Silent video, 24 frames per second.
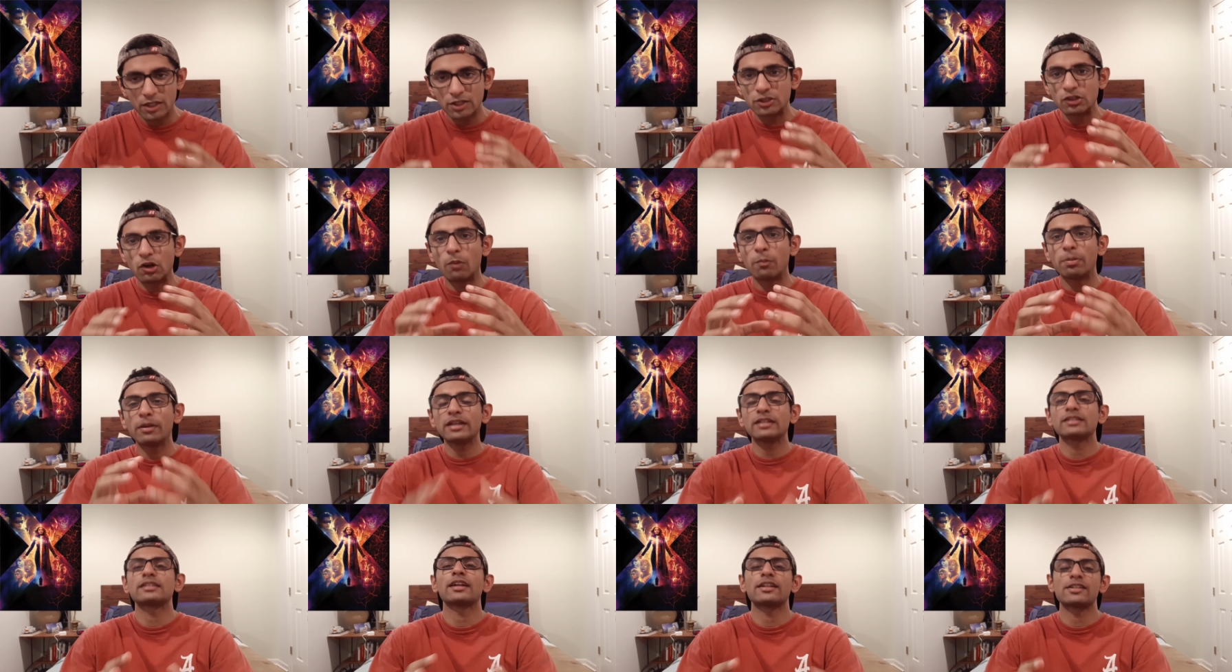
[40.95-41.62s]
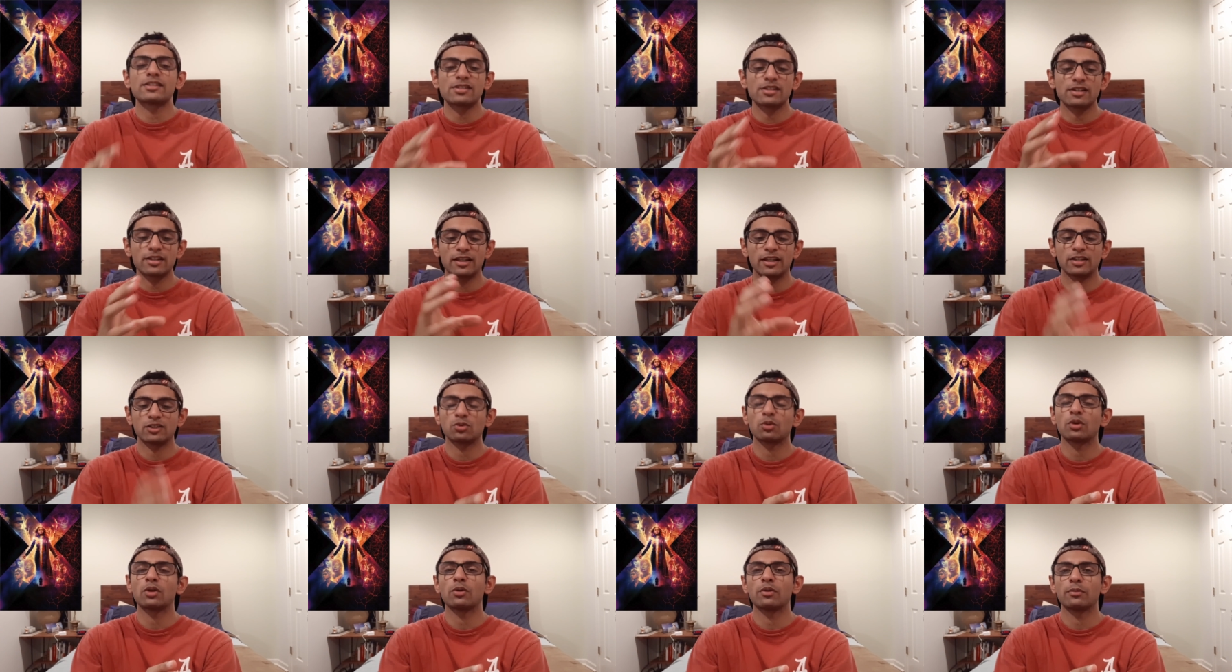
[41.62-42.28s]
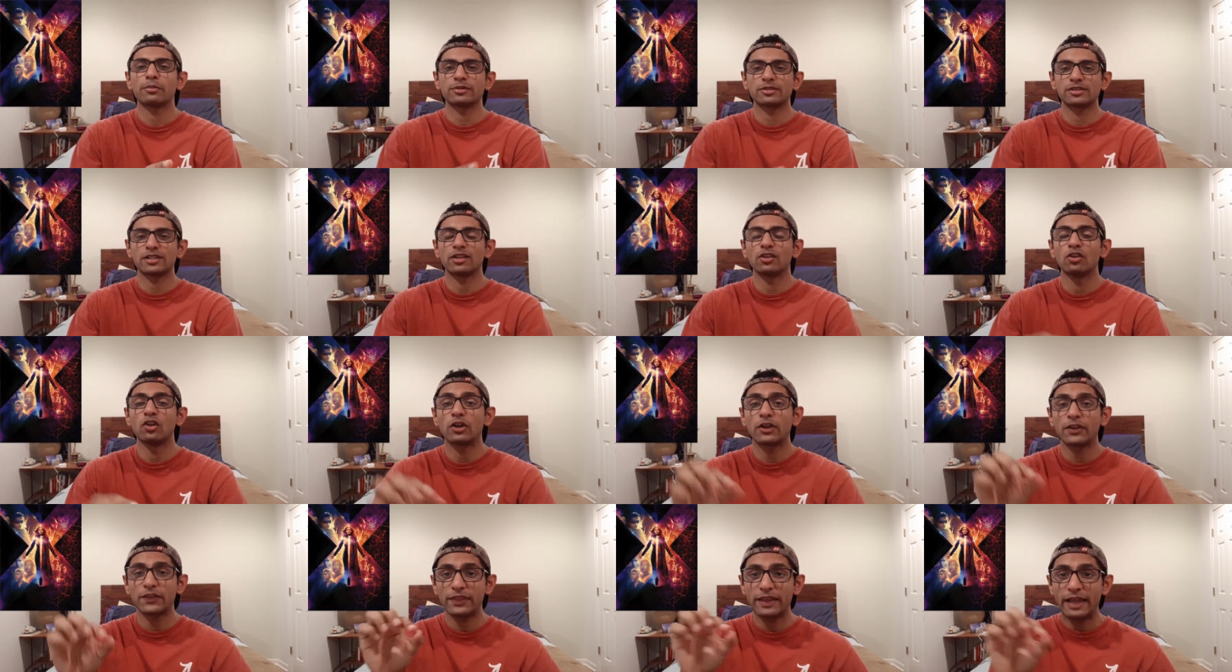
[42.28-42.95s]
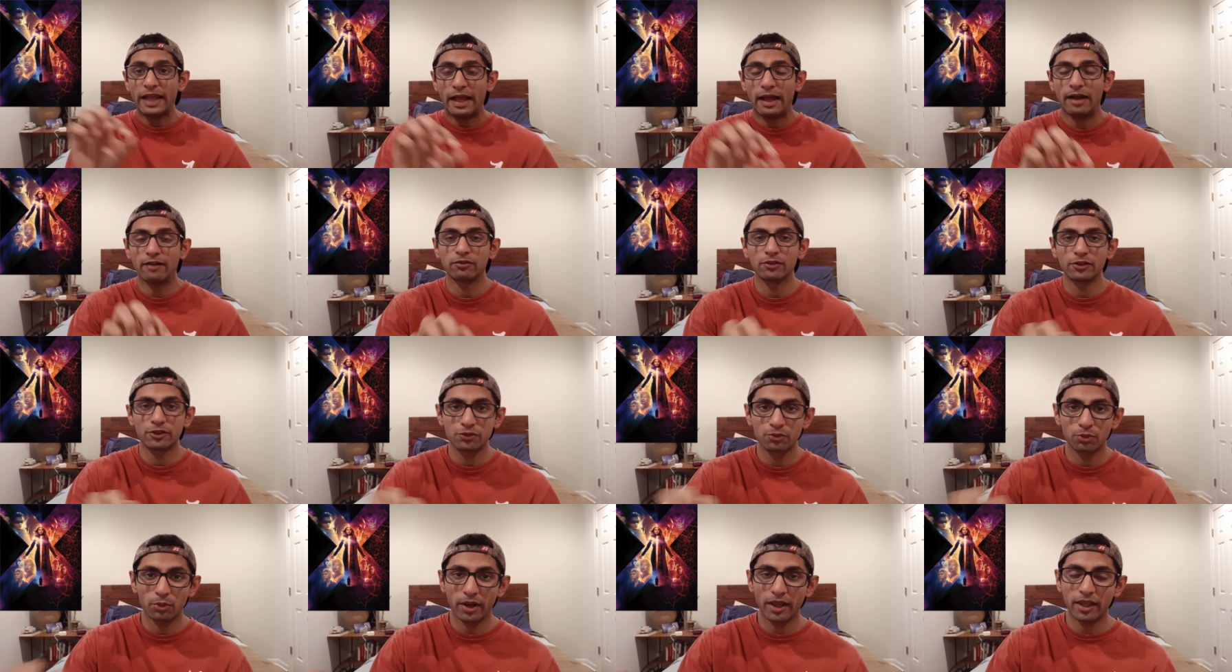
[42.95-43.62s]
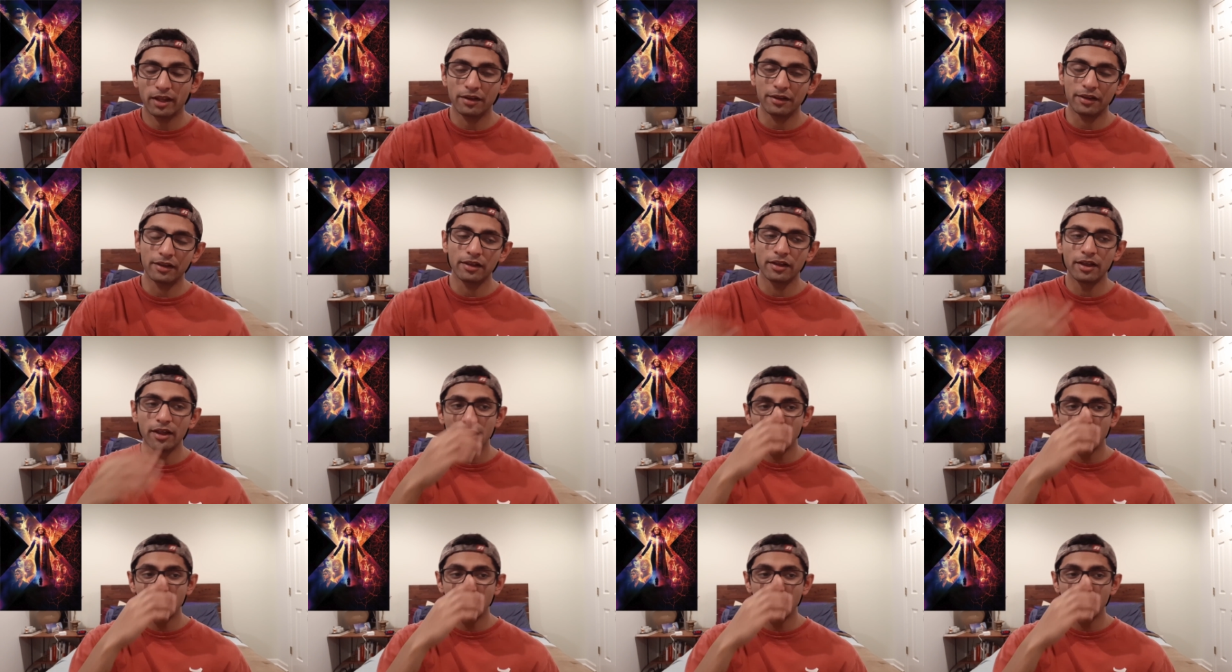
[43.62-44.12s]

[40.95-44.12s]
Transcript: don't pay attention to that 21%. Look at the average rating